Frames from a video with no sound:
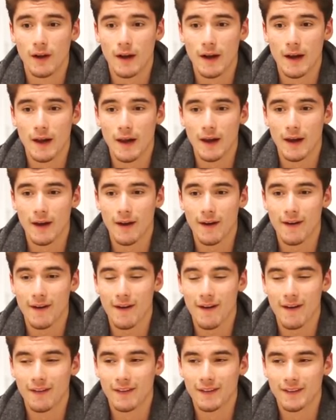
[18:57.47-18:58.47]

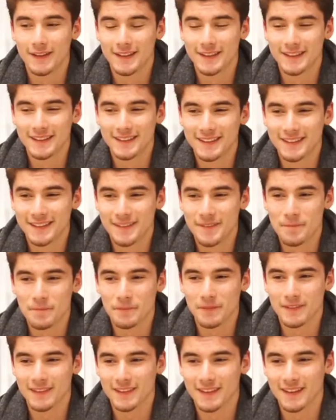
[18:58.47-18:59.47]

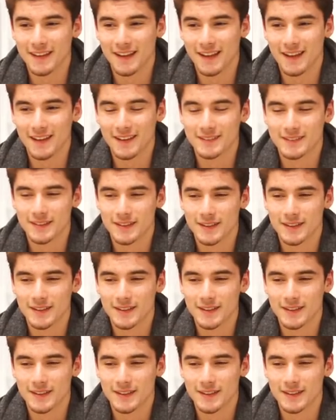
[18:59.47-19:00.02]
Nobody speaks.